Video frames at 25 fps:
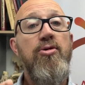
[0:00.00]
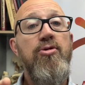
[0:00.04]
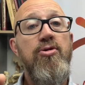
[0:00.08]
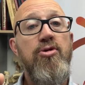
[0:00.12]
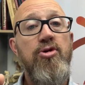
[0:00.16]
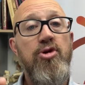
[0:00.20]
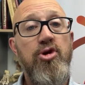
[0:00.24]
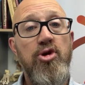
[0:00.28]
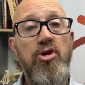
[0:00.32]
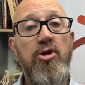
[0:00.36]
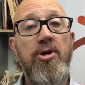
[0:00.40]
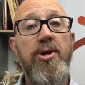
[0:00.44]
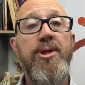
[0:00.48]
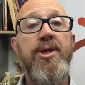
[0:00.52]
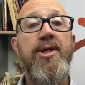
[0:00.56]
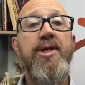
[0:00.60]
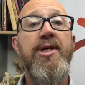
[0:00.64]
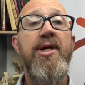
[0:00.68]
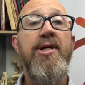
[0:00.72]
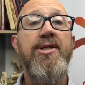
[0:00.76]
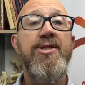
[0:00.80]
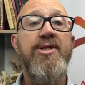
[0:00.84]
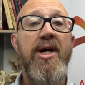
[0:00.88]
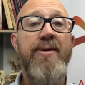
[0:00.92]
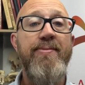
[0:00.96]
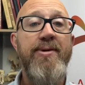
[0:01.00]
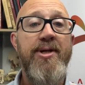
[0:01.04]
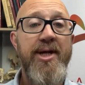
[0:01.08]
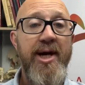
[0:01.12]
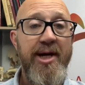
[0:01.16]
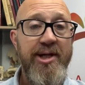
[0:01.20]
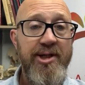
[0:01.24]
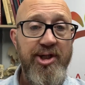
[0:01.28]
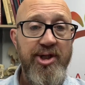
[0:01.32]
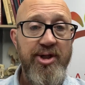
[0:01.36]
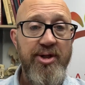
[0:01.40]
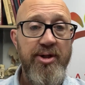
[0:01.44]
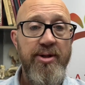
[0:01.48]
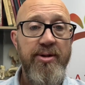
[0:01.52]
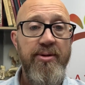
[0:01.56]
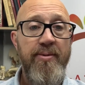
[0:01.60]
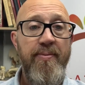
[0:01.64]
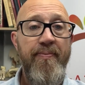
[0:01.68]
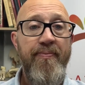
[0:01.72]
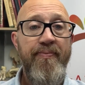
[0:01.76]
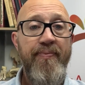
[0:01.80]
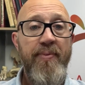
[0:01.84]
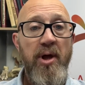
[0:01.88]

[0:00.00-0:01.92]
during the examination